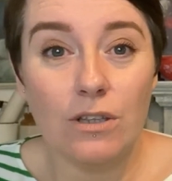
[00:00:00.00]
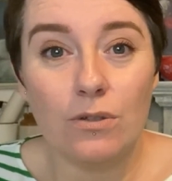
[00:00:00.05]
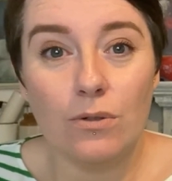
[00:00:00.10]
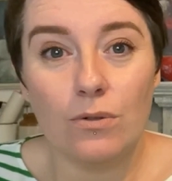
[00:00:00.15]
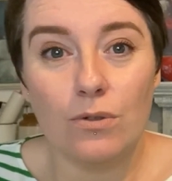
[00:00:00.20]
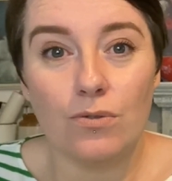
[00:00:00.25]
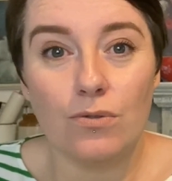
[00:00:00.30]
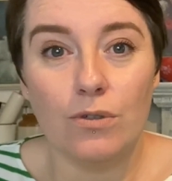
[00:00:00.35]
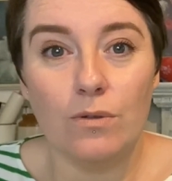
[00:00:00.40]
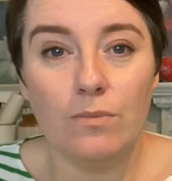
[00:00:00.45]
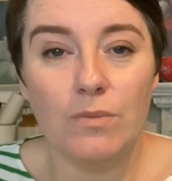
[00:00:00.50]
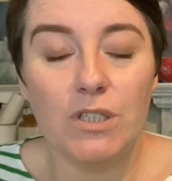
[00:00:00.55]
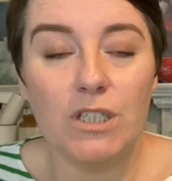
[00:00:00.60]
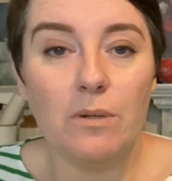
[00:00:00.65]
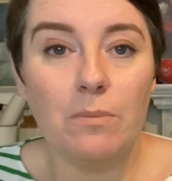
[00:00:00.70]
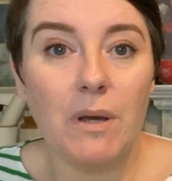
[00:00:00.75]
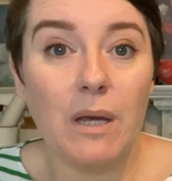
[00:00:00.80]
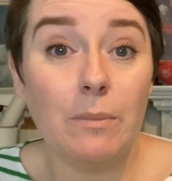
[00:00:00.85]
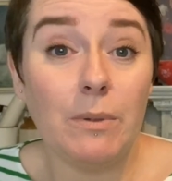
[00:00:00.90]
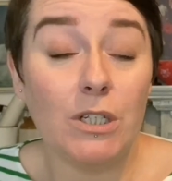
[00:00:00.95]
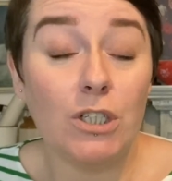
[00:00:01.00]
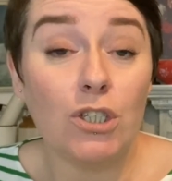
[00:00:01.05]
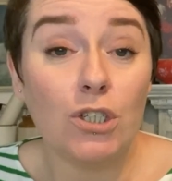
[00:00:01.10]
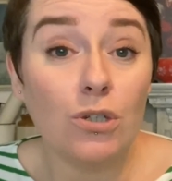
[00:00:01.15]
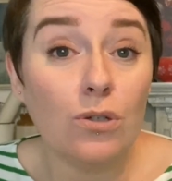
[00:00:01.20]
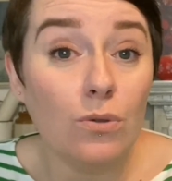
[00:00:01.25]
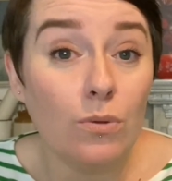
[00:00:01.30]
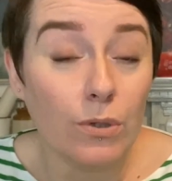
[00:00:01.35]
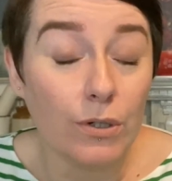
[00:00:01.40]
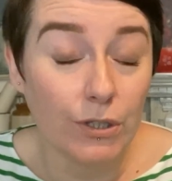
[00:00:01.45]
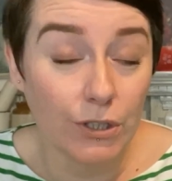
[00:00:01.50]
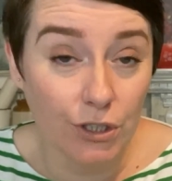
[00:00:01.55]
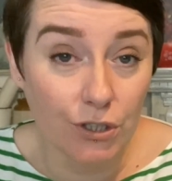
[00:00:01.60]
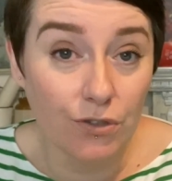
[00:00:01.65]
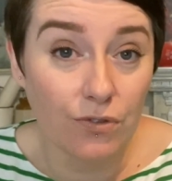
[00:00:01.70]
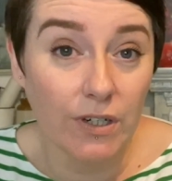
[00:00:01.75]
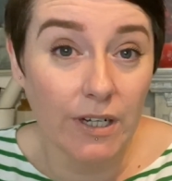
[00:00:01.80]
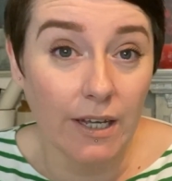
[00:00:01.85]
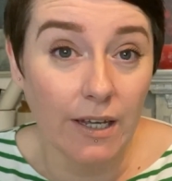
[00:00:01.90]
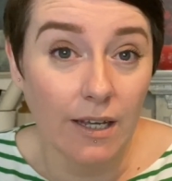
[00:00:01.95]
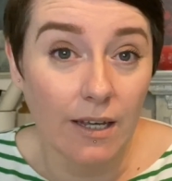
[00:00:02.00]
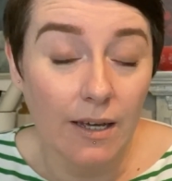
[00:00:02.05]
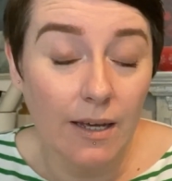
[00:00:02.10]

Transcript: those rooms to maybe 2 or 3.